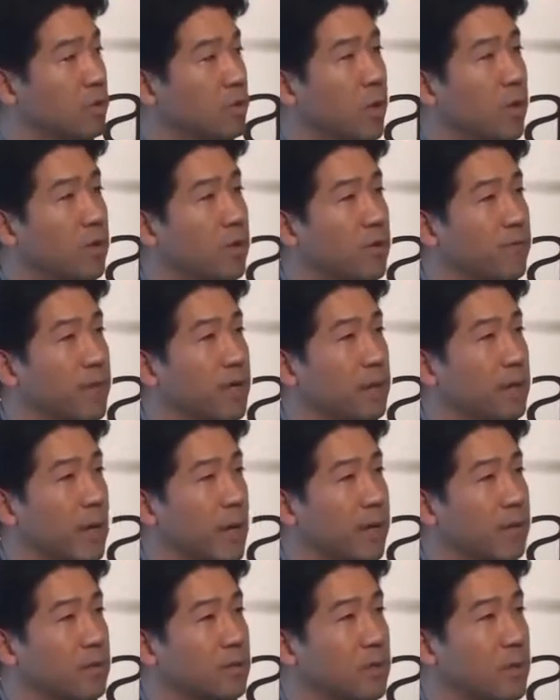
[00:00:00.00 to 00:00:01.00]
Smart TV
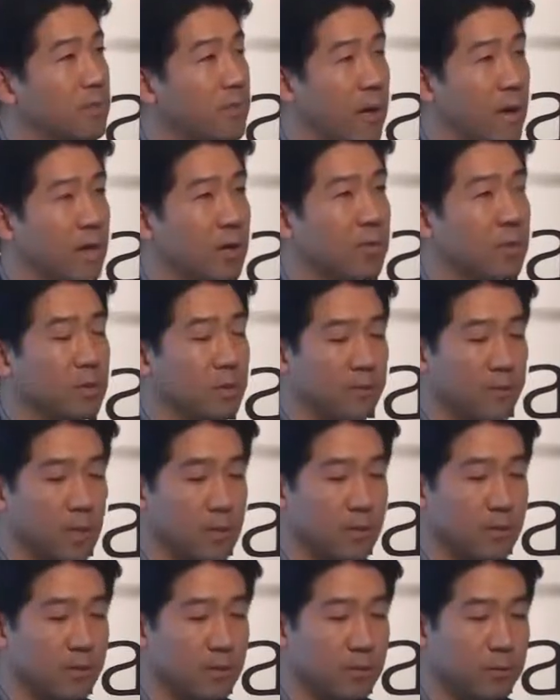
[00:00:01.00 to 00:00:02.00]
Alliance compatible
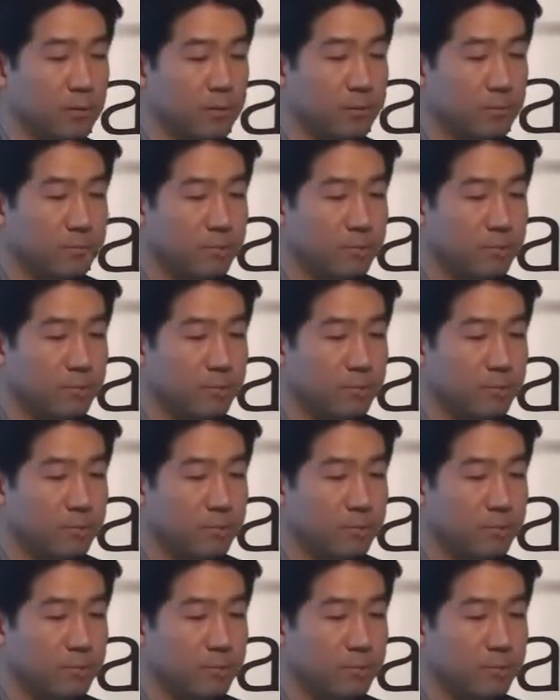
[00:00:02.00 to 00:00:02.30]
devices.